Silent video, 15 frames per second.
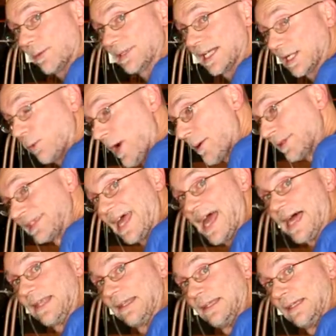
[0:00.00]
to get away with
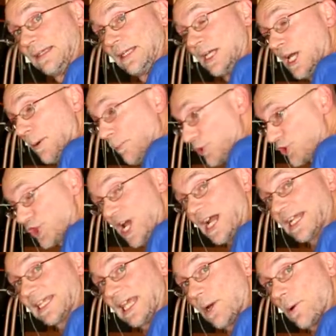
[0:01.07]
that. But you're not
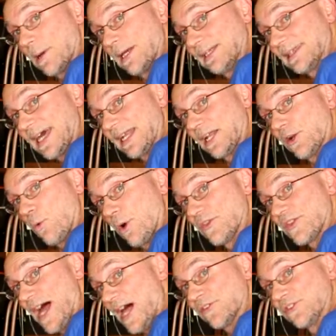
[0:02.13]
going to get away with that on a
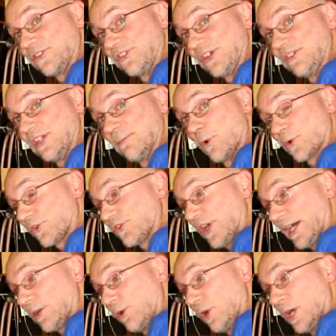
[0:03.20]
1000cc
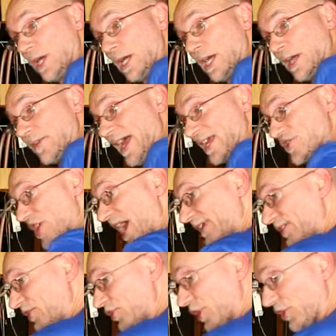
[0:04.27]
motorcycle. That
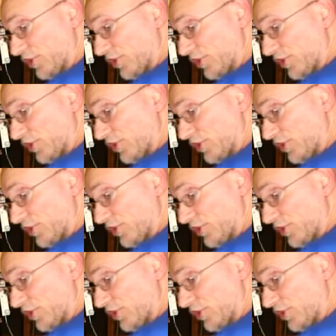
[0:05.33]
chassis is going